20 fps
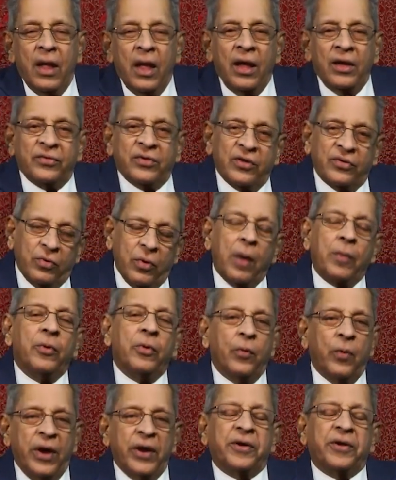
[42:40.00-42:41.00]
I said, Swami,
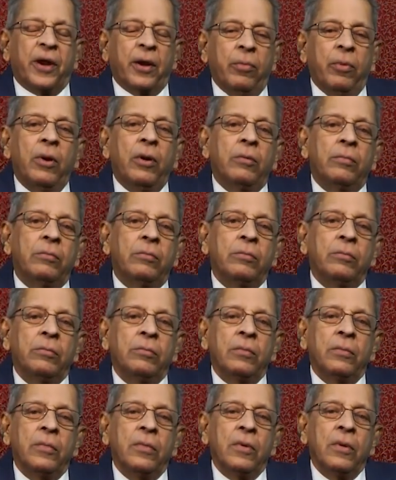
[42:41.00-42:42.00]
why trouble?
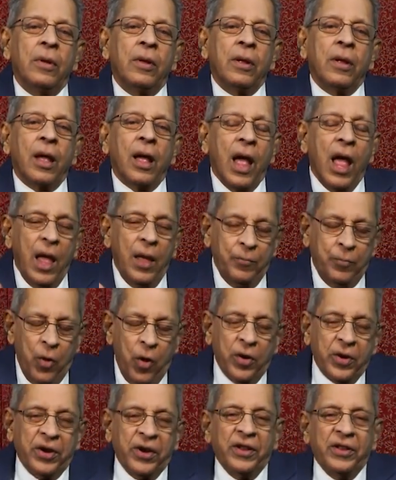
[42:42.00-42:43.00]
I am
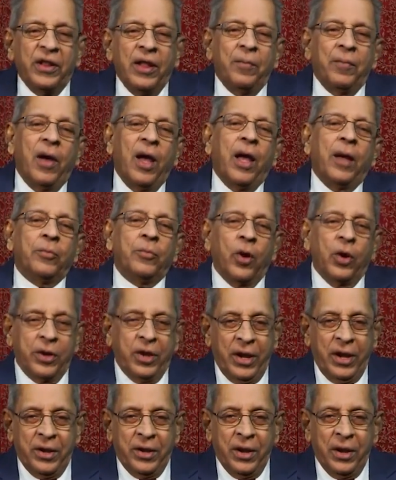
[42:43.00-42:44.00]
pocketing them. I am not
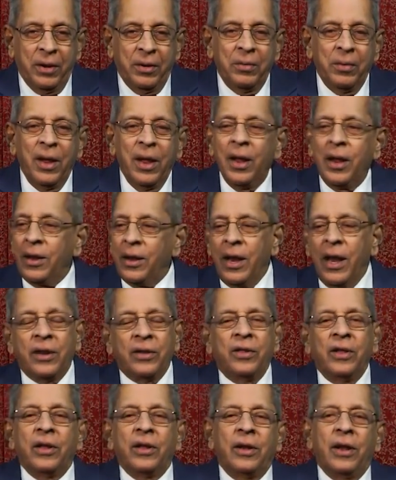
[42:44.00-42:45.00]
eating.
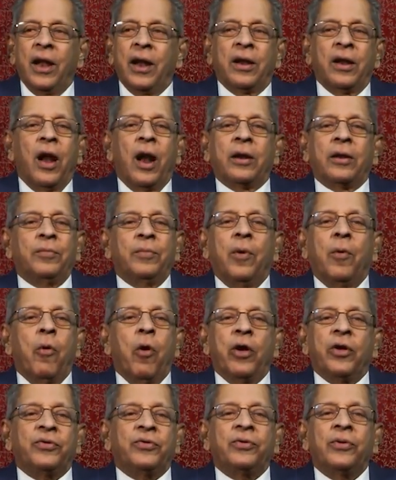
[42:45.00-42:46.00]
Let not the
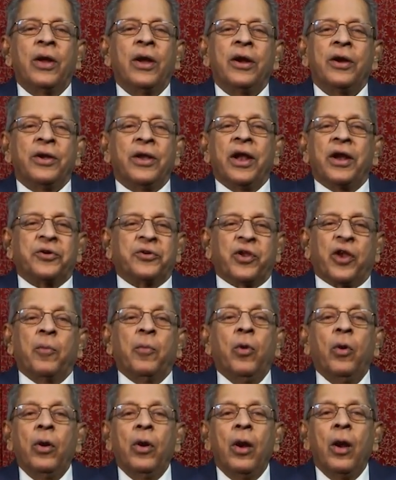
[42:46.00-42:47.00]
boys take
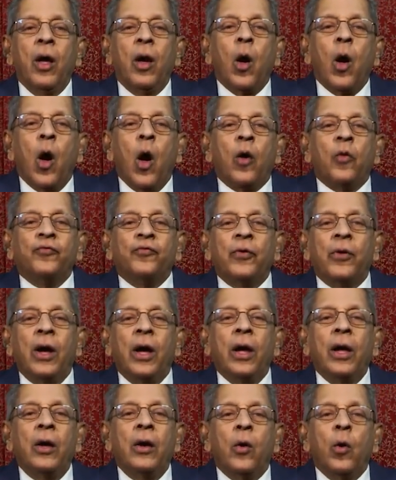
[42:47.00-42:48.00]
trouble of
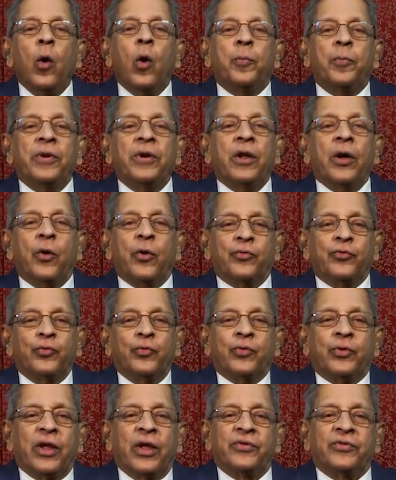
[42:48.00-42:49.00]
opening our
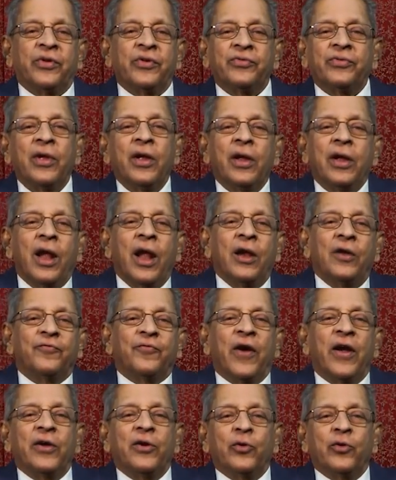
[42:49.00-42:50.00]
suitcases and
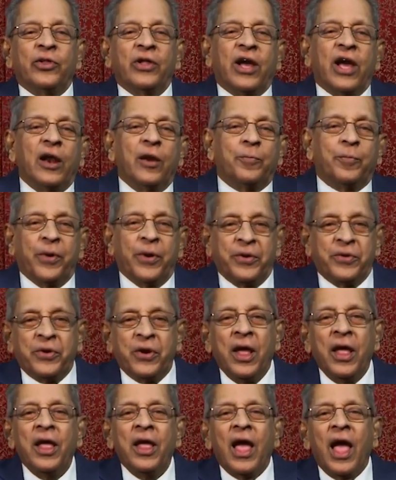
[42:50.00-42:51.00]
find out the culprit.
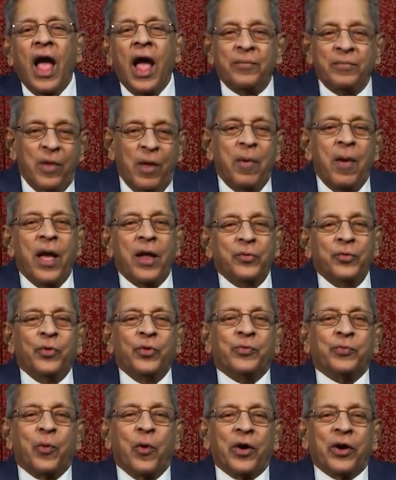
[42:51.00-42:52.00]
I am the man who
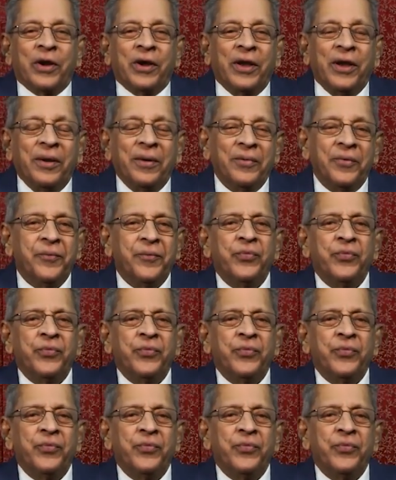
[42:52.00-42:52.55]
is pocketing.